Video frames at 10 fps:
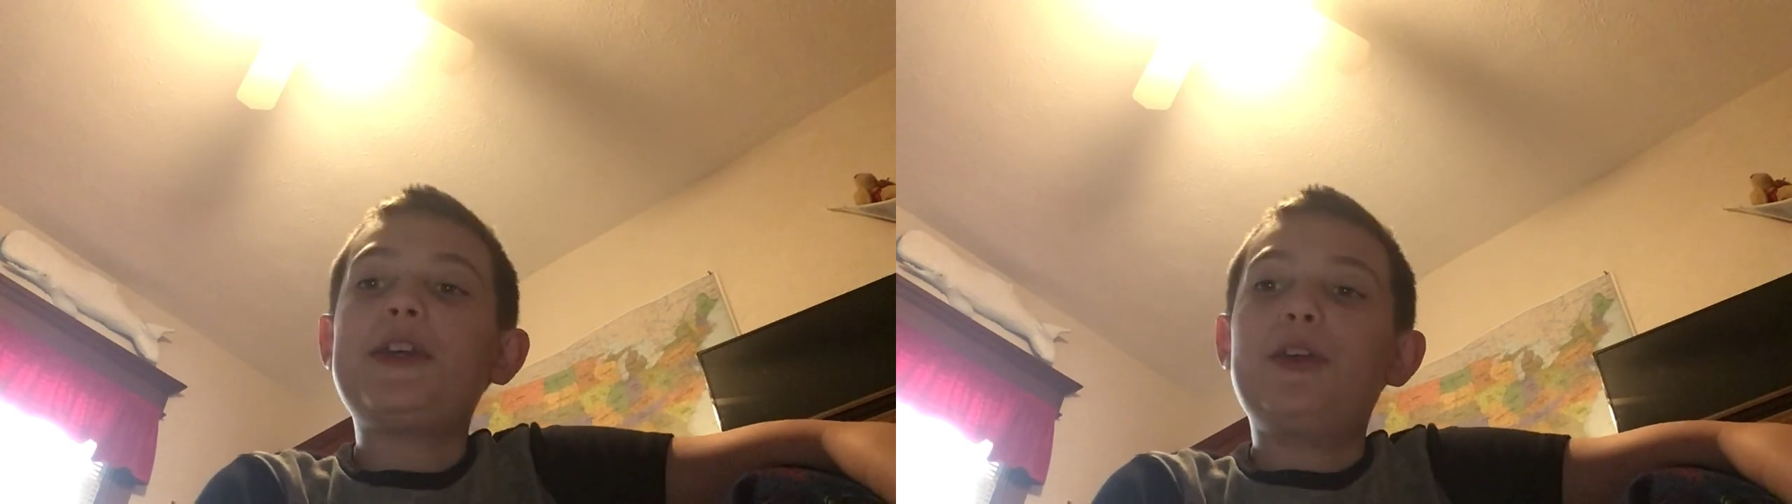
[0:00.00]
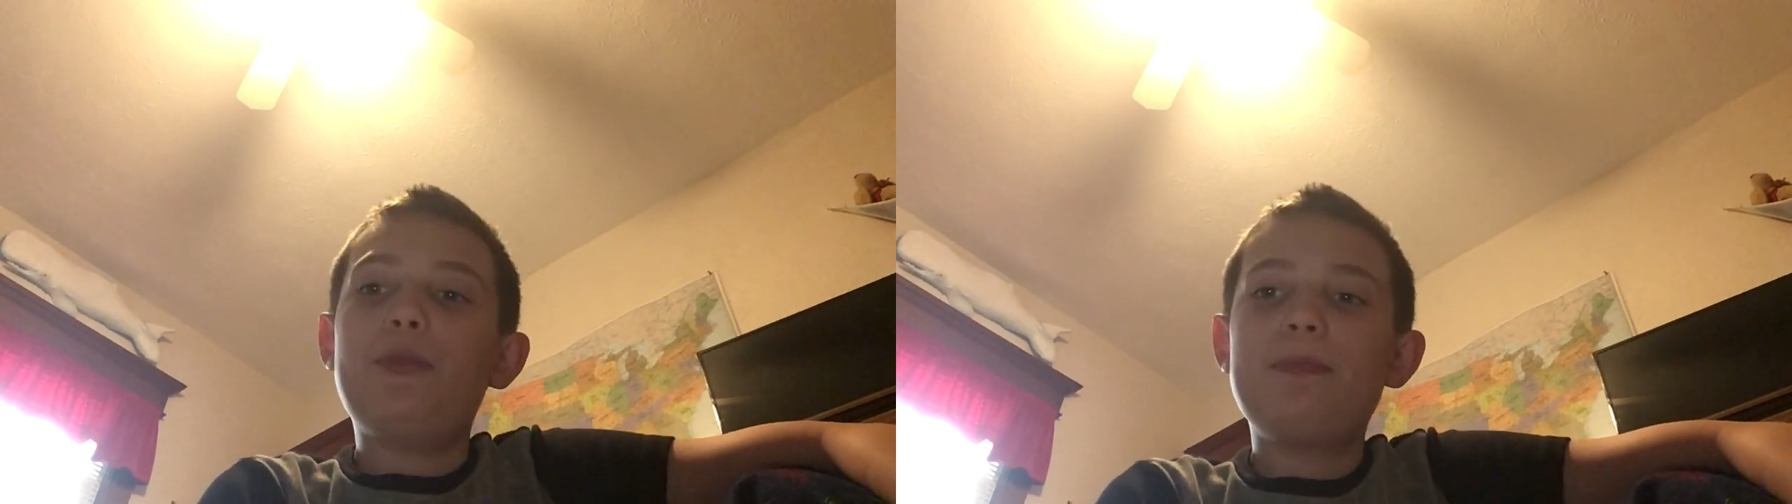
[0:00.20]

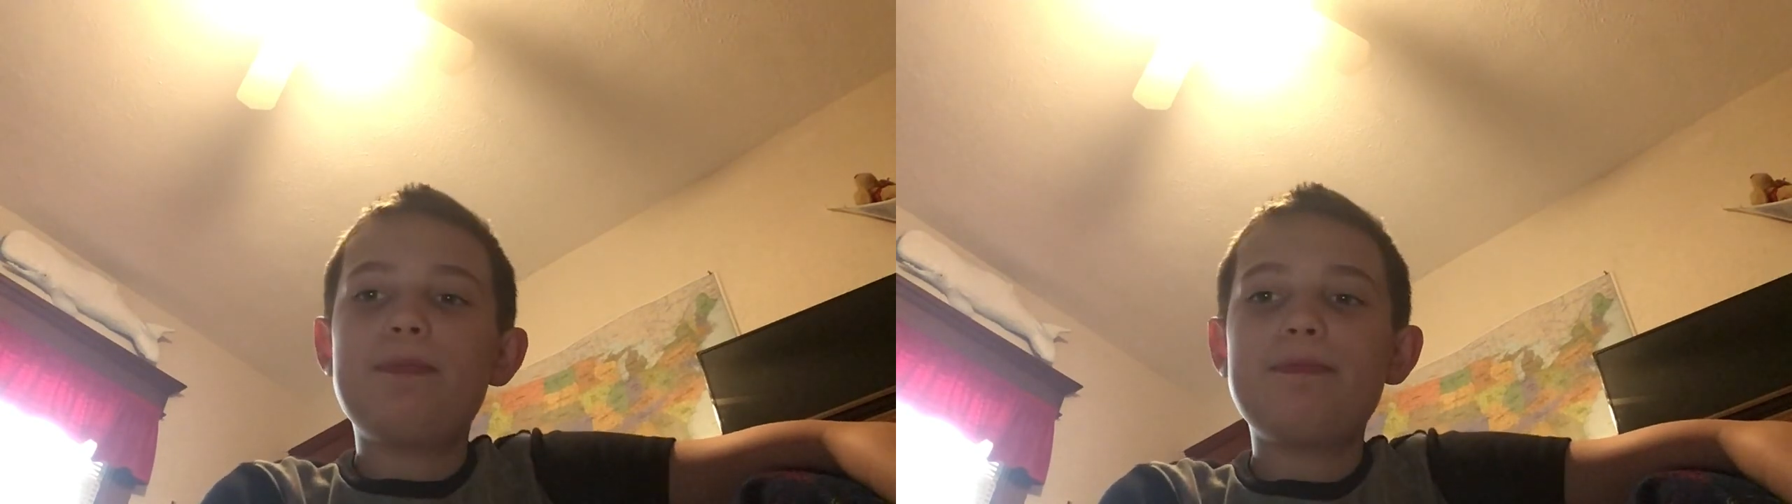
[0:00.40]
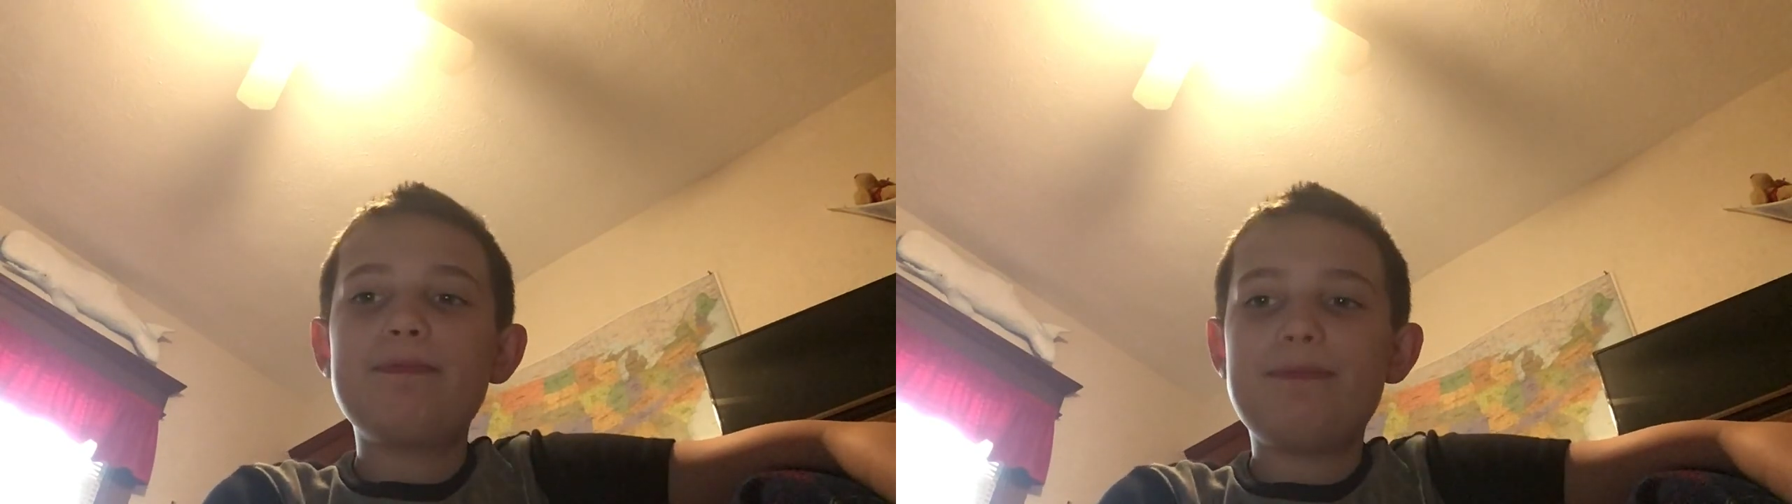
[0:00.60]
you.
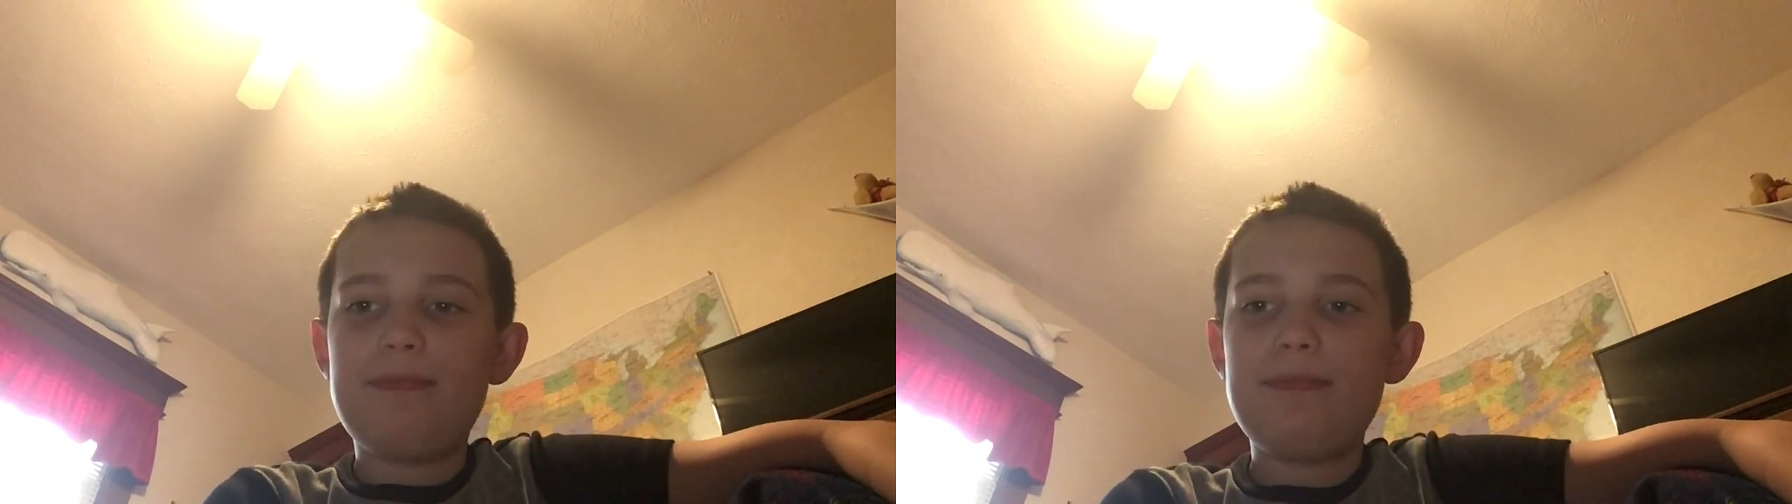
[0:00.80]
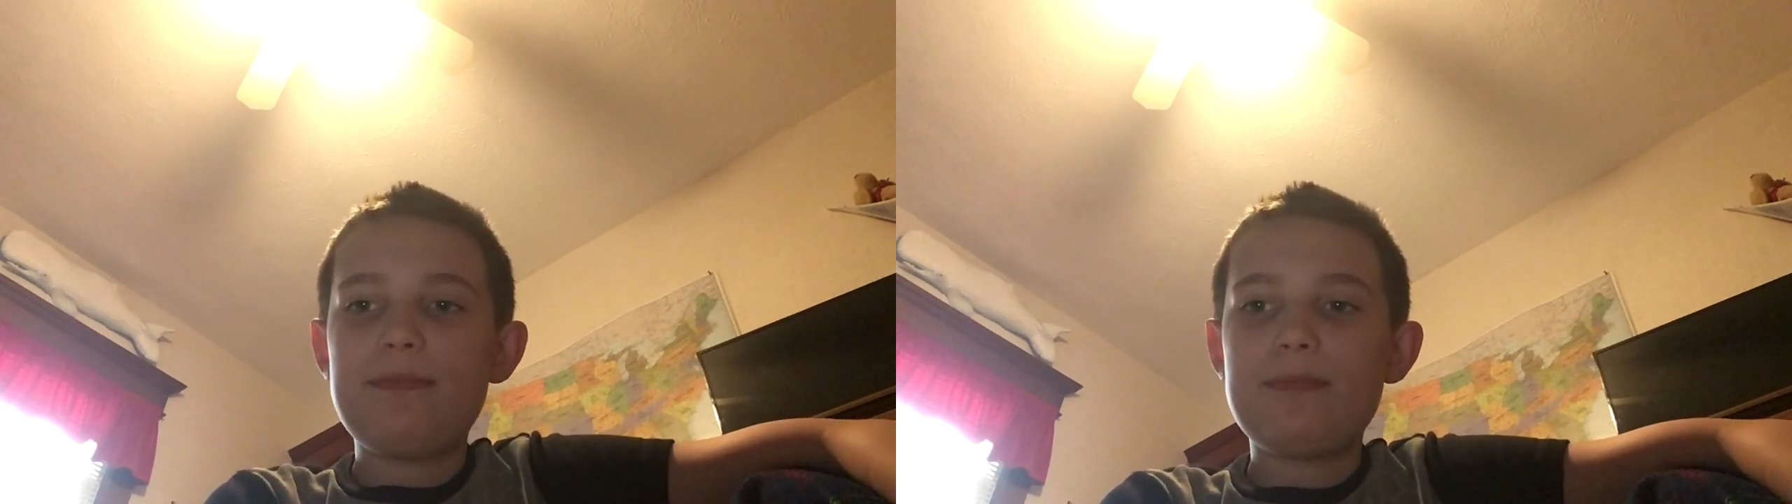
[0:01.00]

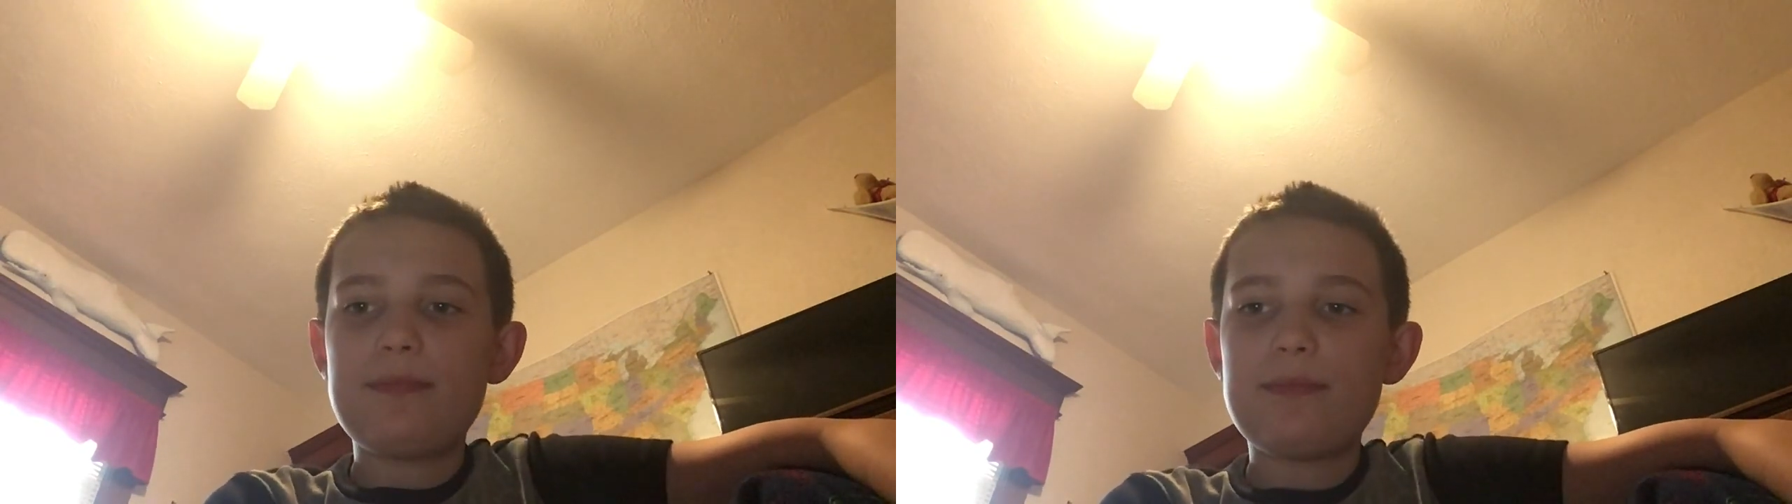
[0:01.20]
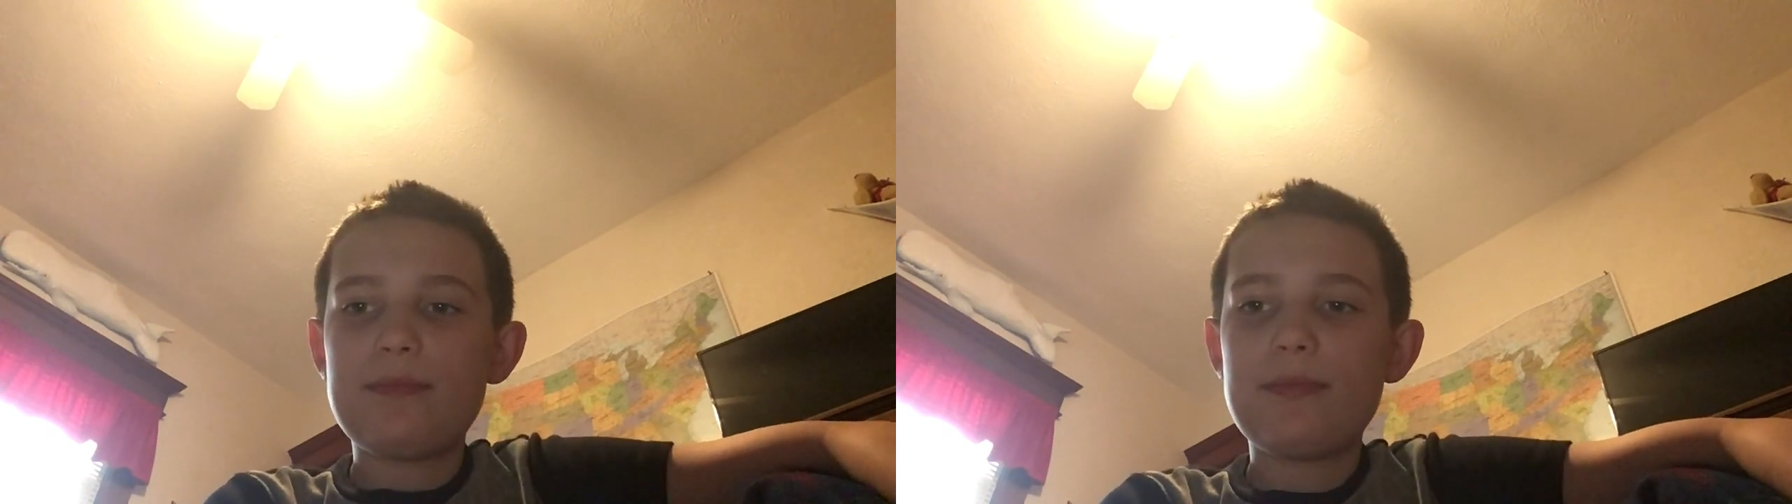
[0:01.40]

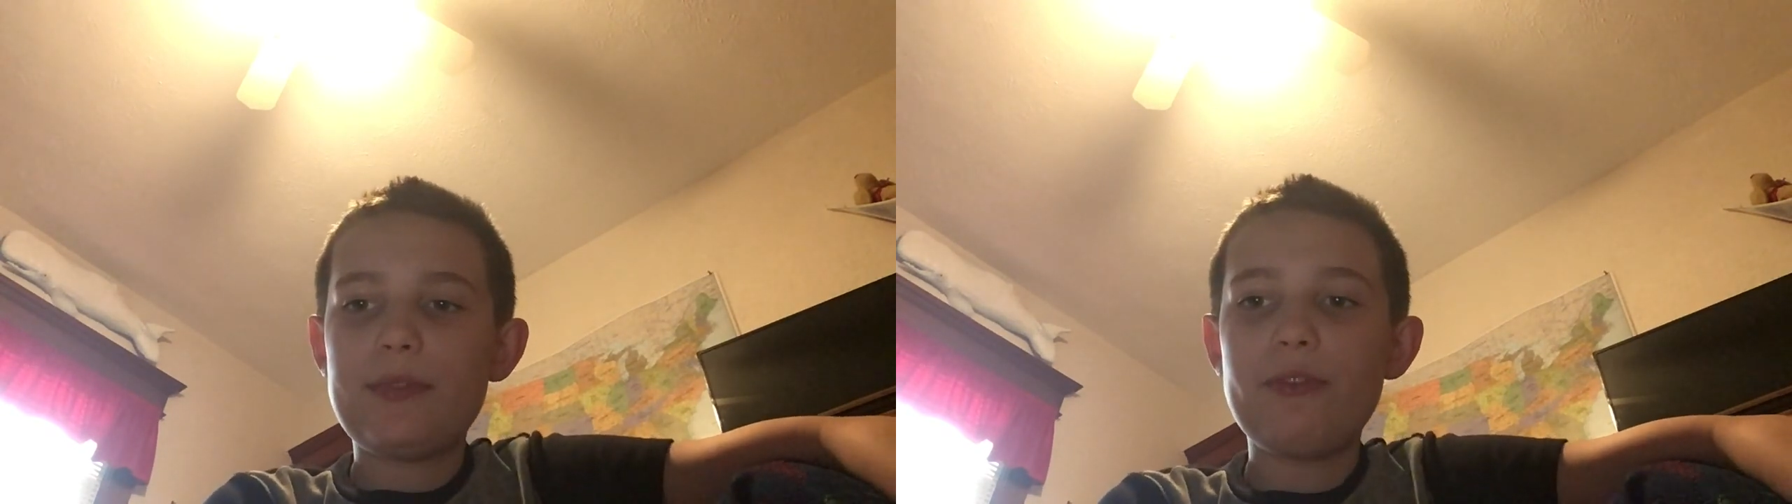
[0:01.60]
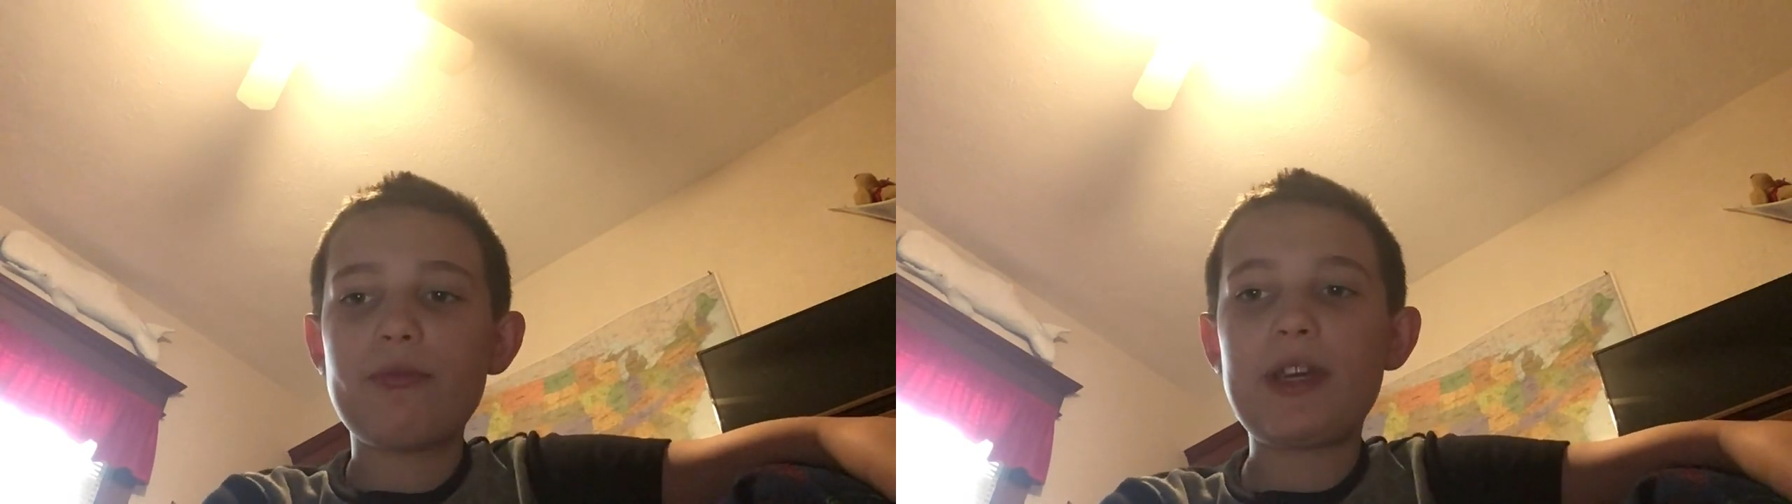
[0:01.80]
You